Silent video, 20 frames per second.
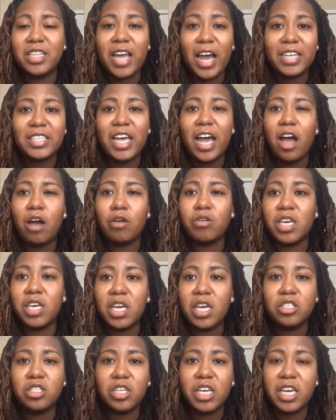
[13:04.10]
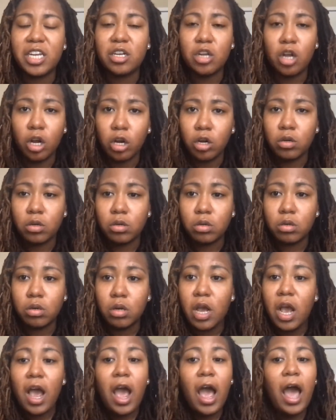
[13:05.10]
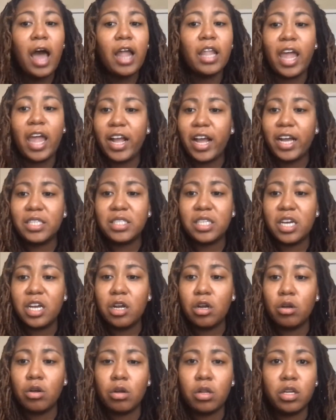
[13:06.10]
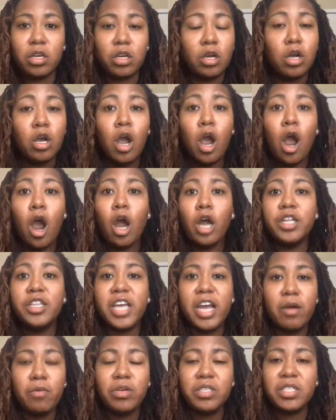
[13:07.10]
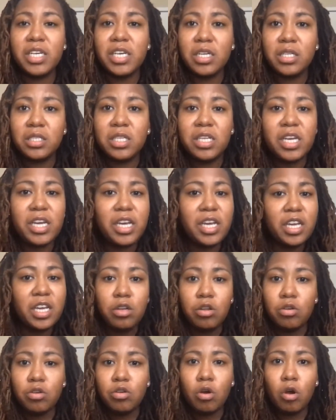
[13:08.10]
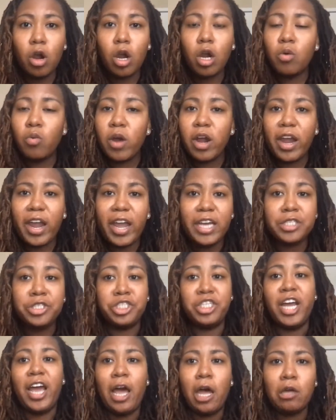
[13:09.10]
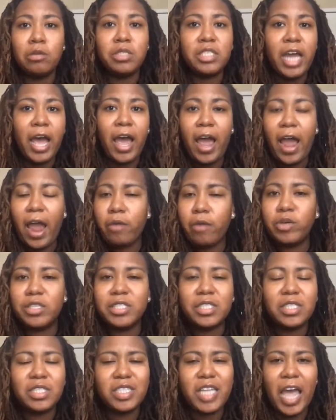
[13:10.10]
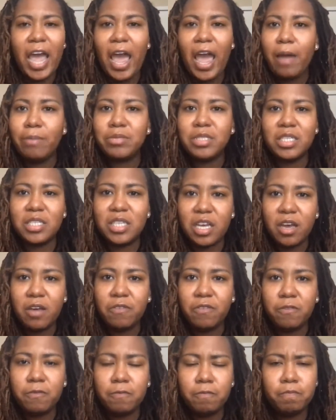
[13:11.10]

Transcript: that's how kids are getting hurt. Like I said earlier, there was an incident in New York where a child died, was stabbed to death,